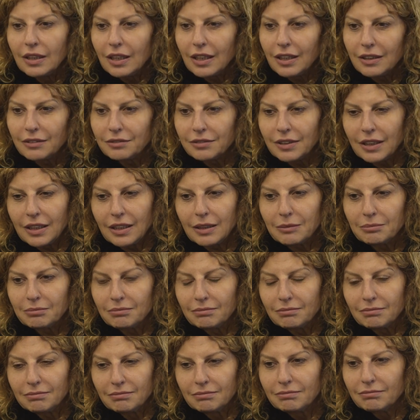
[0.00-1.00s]
I've
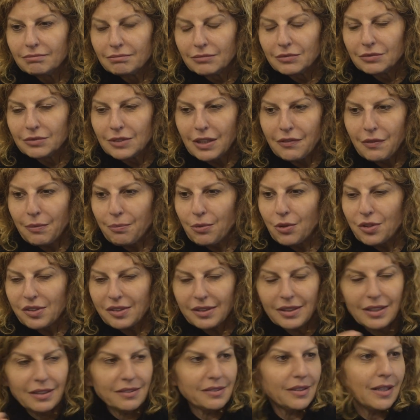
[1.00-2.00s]
never
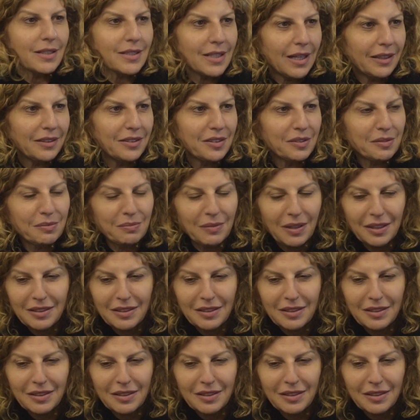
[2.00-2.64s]
personally sat down